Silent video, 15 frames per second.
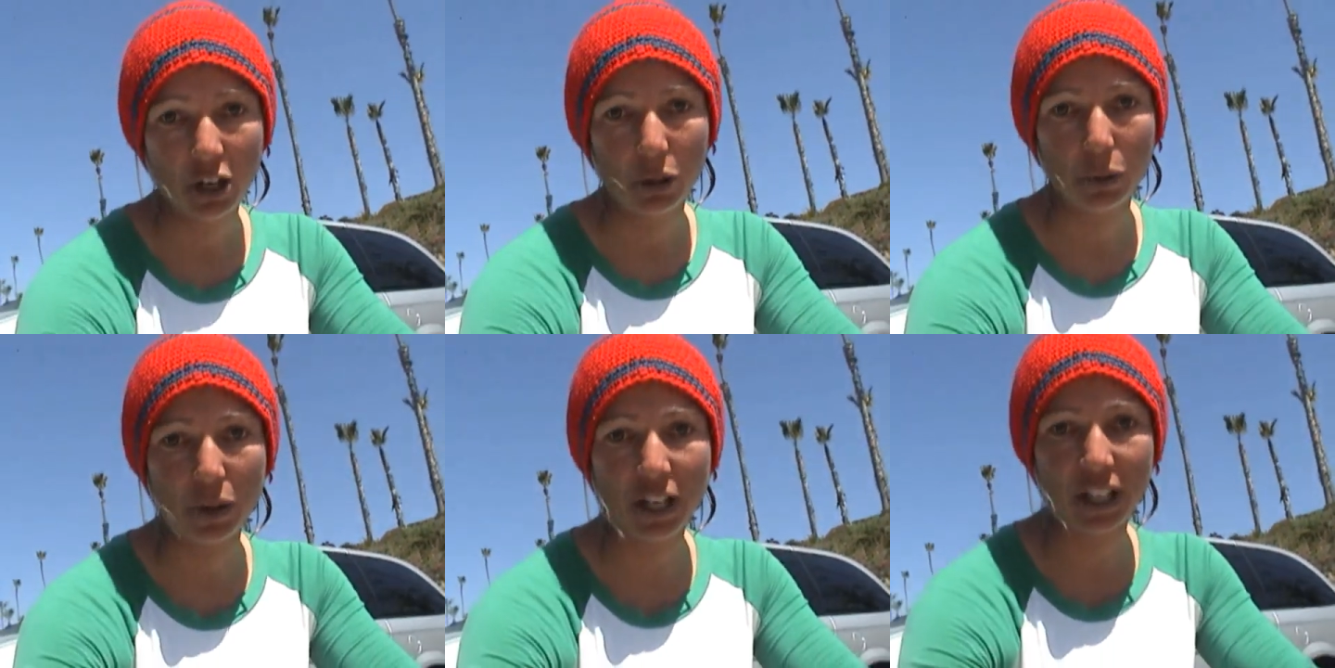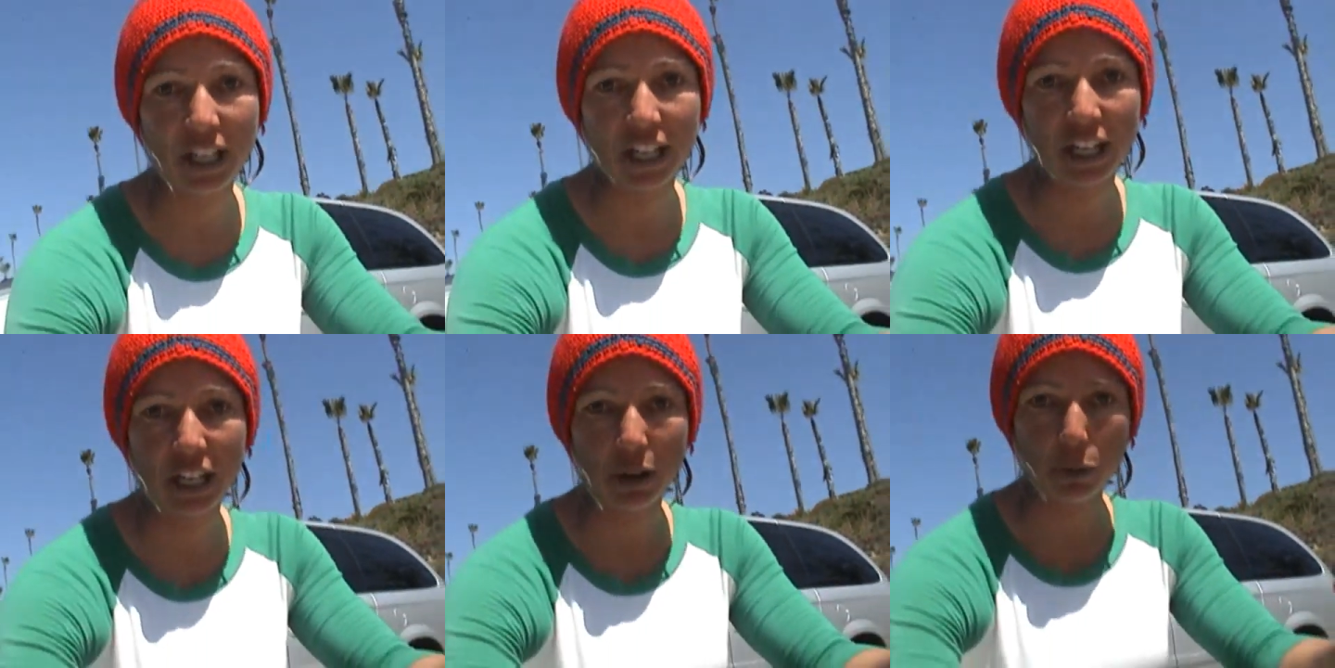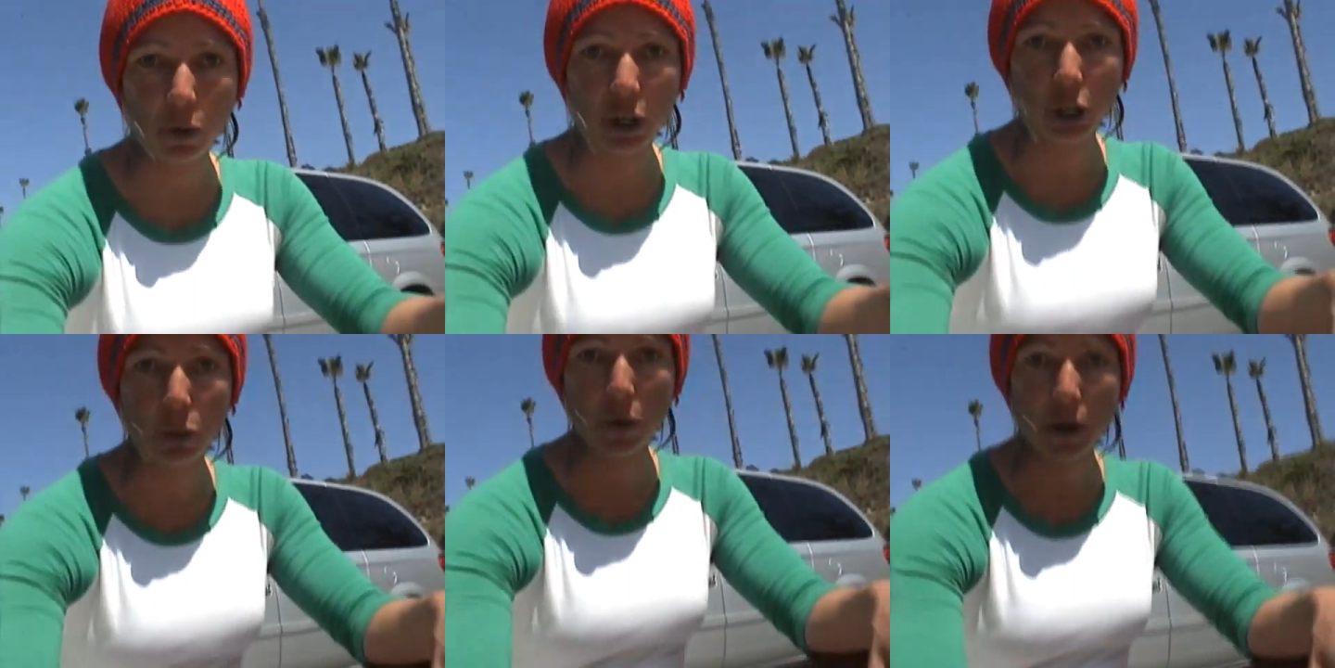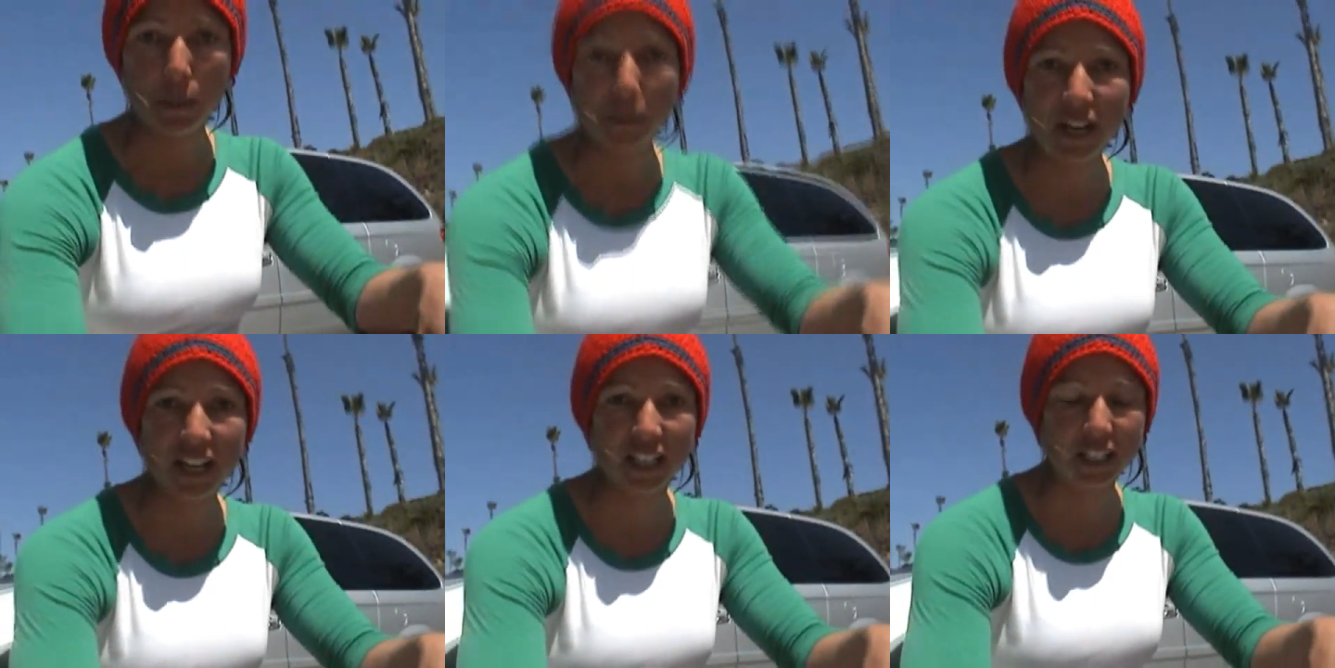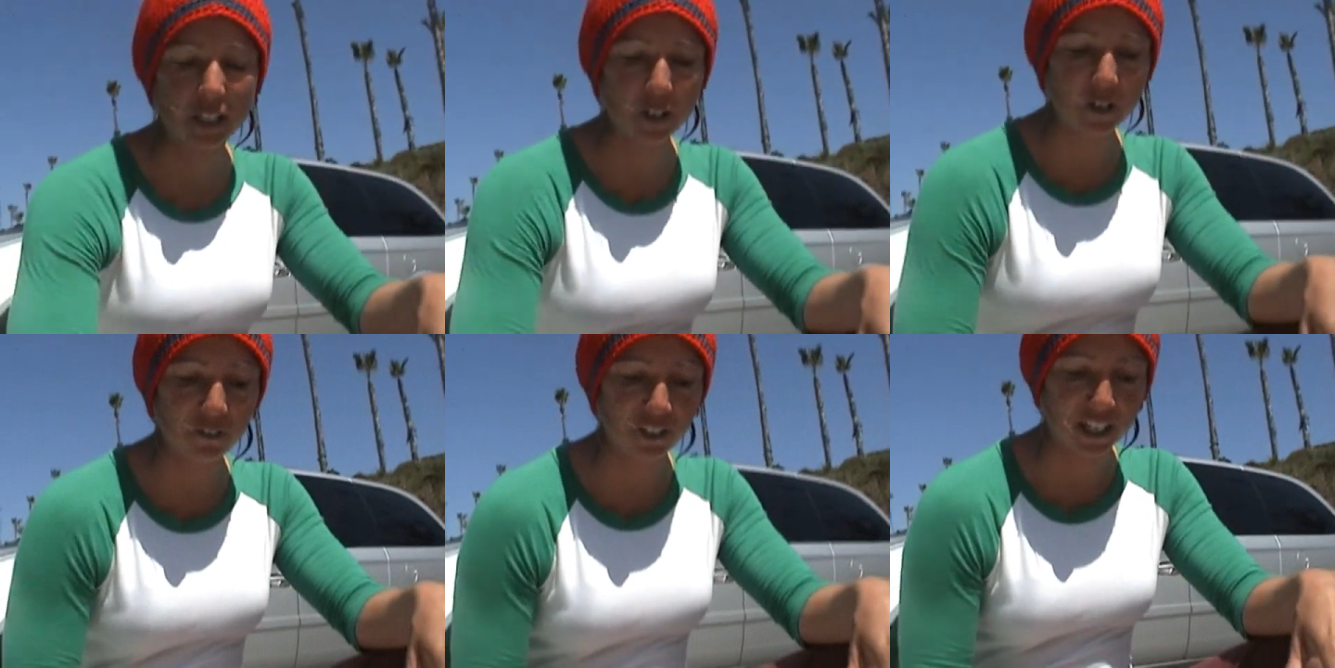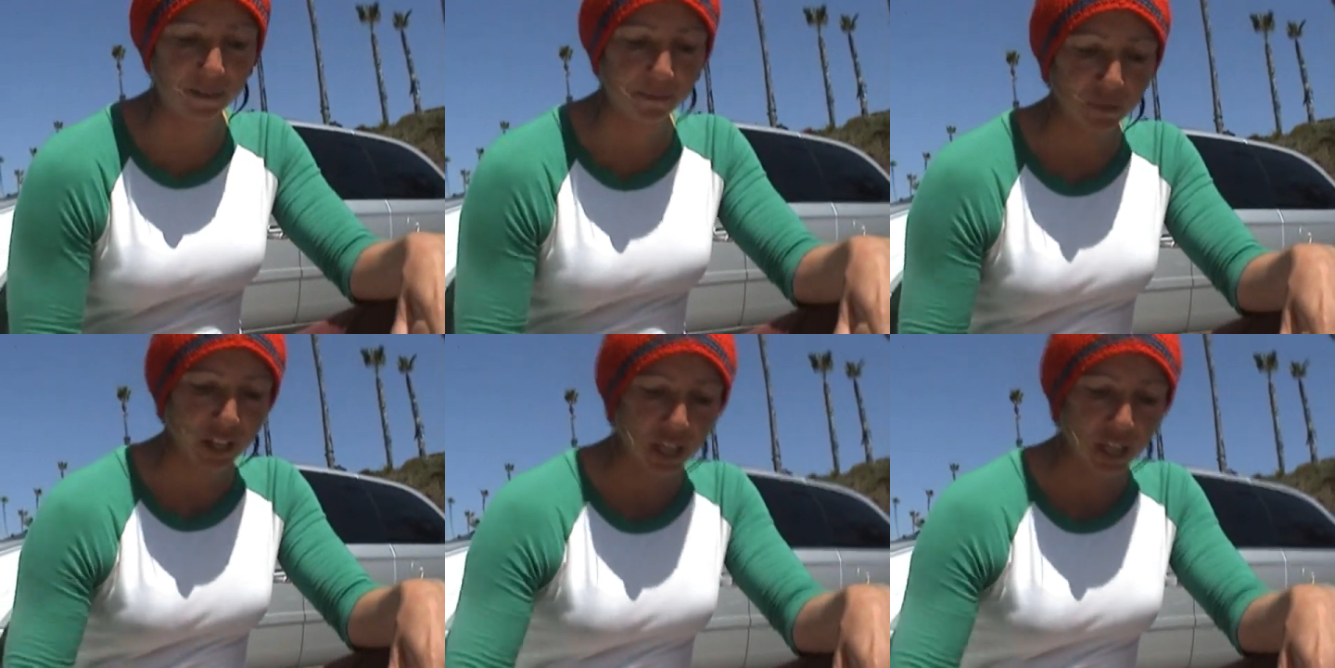really where you want to be in surfing.